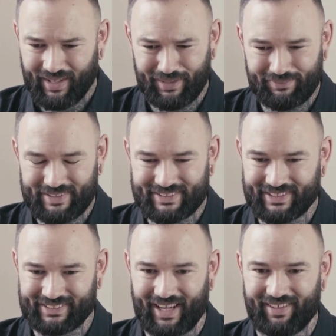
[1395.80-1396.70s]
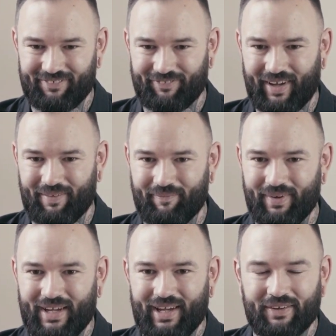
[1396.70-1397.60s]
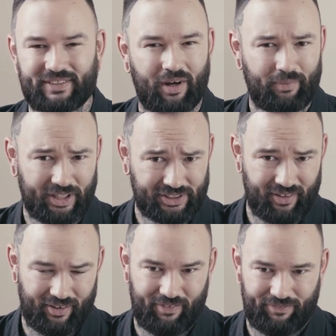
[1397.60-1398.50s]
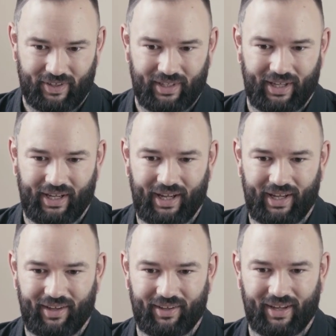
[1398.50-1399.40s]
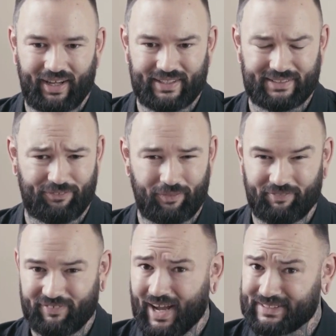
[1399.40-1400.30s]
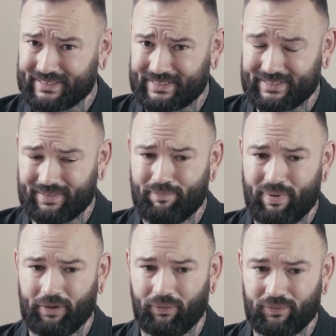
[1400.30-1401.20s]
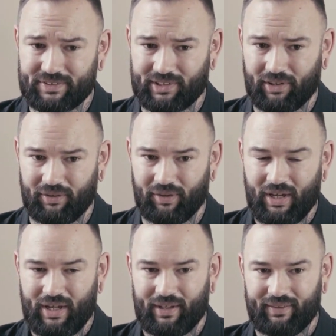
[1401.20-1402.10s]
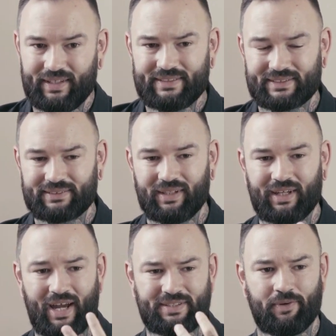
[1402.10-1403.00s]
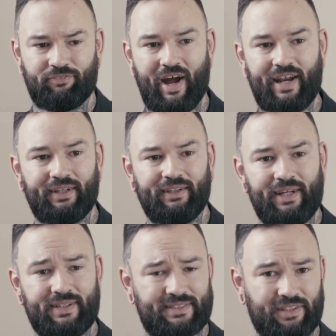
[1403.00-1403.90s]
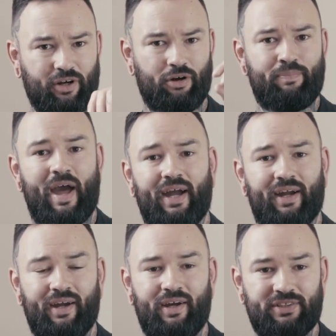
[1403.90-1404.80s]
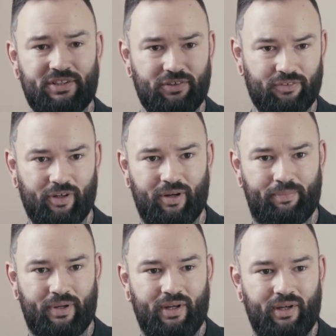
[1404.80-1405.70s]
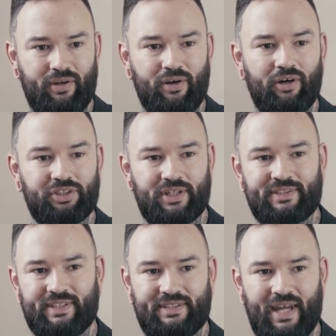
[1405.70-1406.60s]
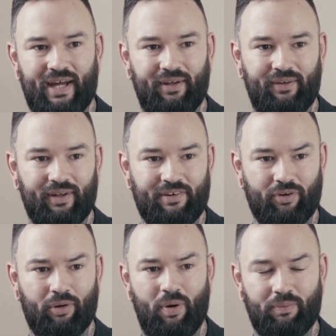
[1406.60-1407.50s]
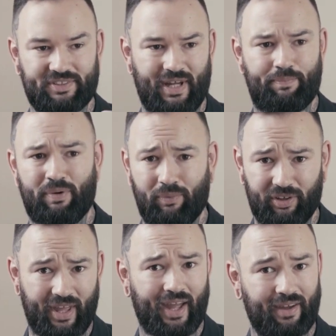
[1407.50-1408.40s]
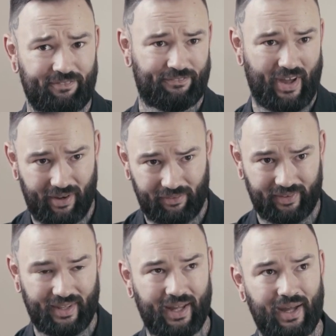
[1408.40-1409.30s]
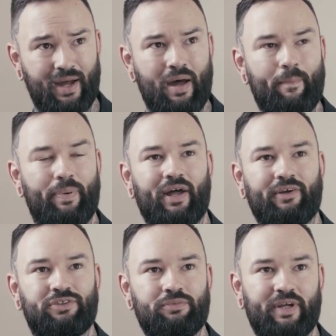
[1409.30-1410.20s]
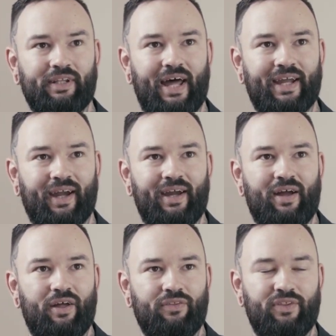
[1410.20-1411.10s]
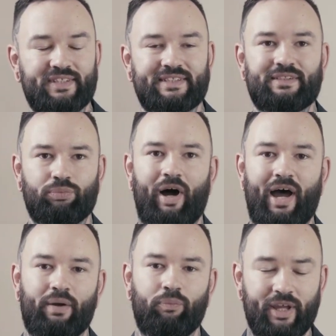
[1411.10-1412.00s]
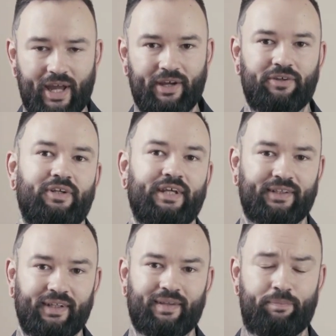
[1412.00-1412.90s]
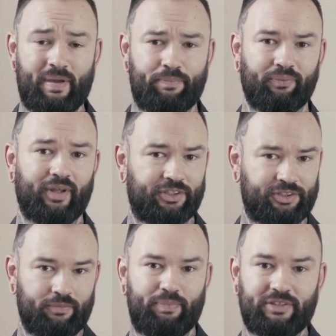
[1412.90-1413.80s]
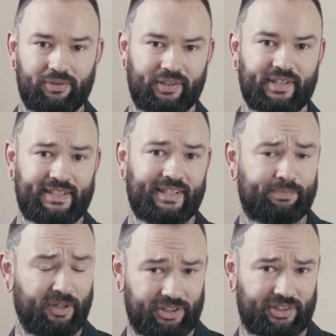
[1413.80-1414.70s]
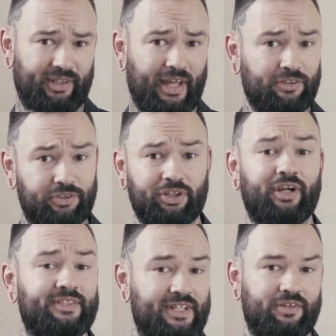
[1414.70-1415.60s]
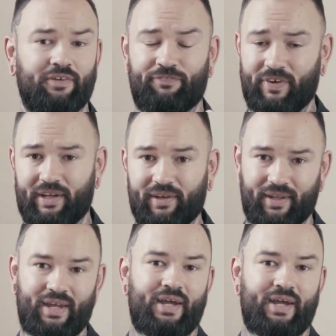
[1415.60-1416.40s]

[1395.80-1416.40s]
It was just kind of, it was a combination of, I guess, a form of narcissism, but also these guys were writing letters to go back to Europe, not just to tell everyone what was up and what they had found there, but to be like, this is why we are uniquely the people that should be doing this expedition that you should continue to fund.